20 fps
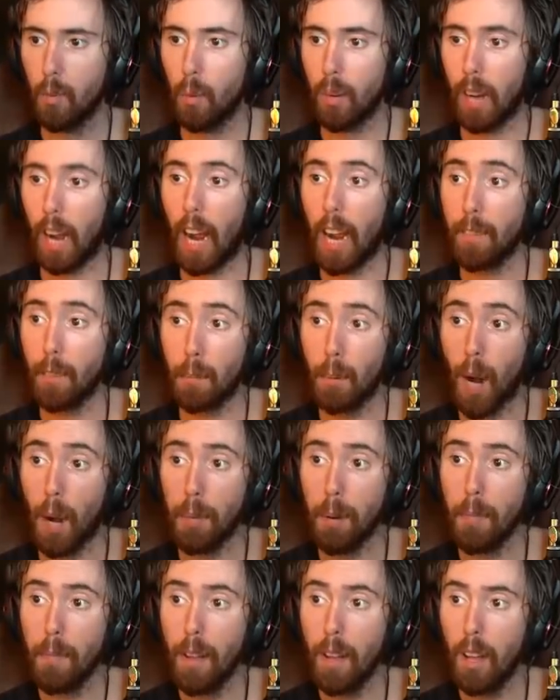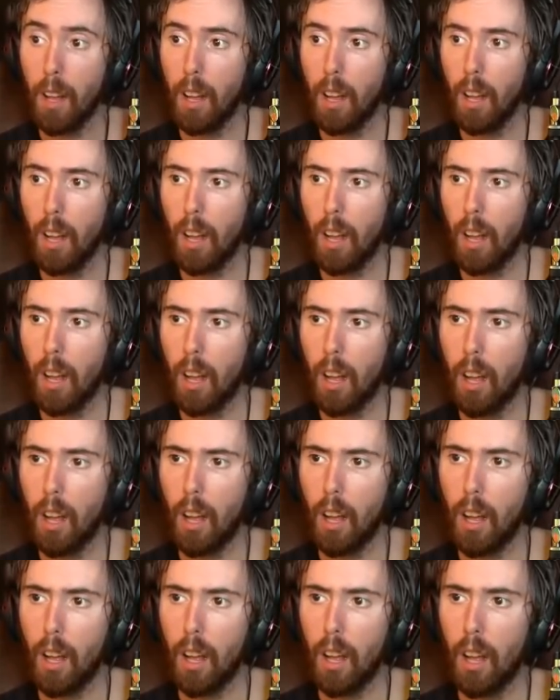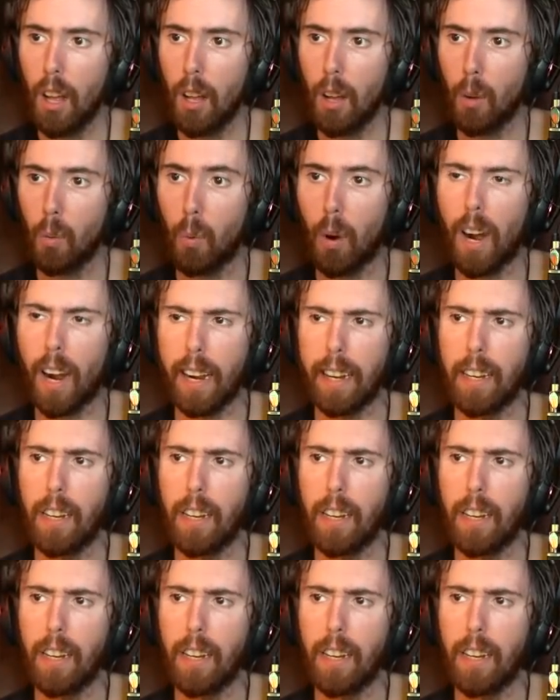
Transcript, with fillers: Wait, I have a problem. Yeah. Why?